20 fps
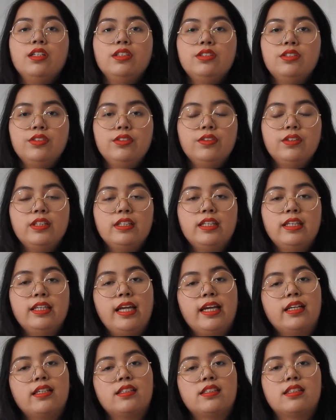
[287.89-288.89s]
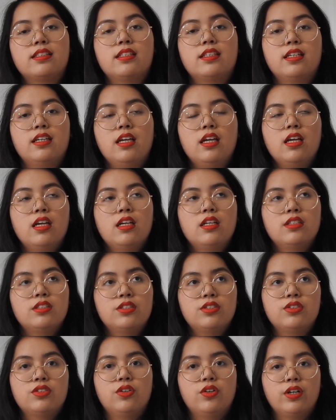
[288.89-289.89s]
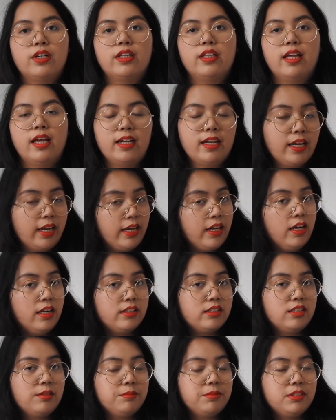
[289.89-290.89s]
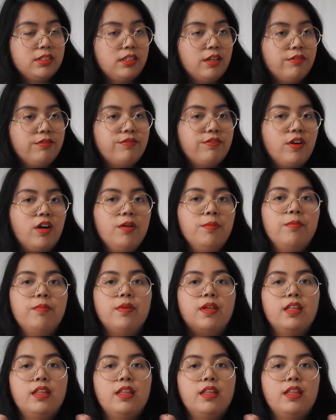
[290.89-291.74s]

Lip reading: On to the next store that I got some stuff from.